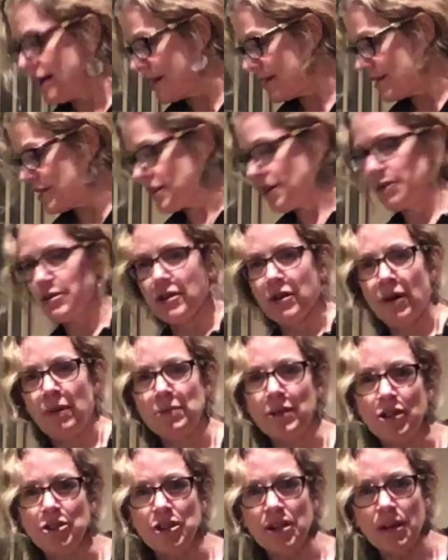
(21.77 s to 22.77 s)
And so, so I'm
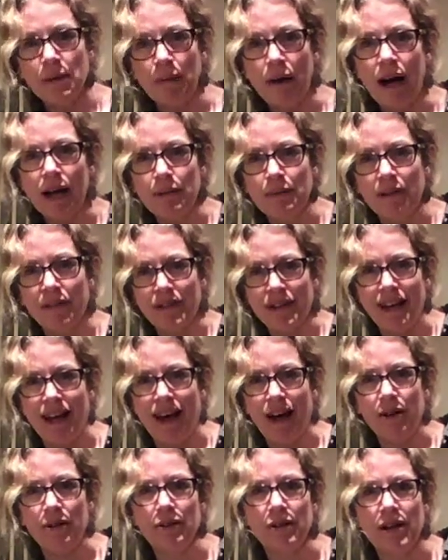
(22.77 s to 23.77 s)
touching the bottom of it
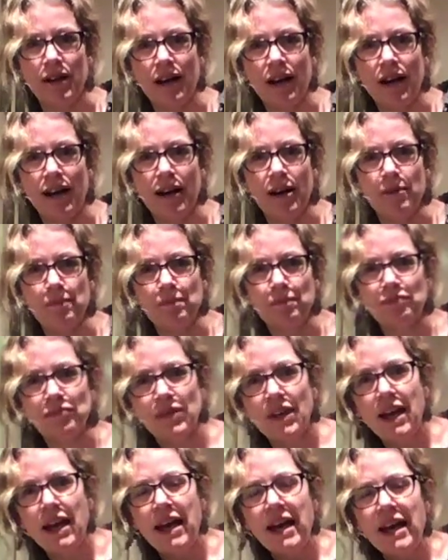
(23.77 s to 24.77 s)
now. Um,
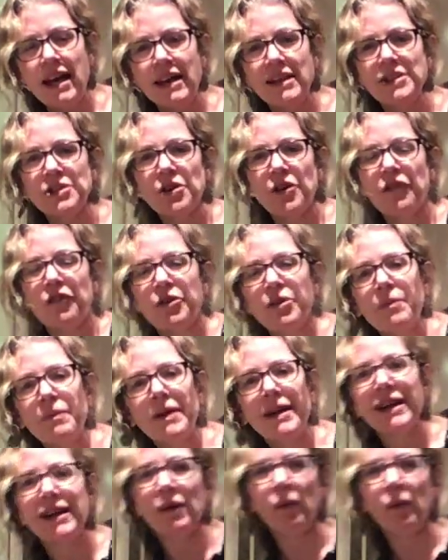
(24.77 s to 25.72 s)
and so for me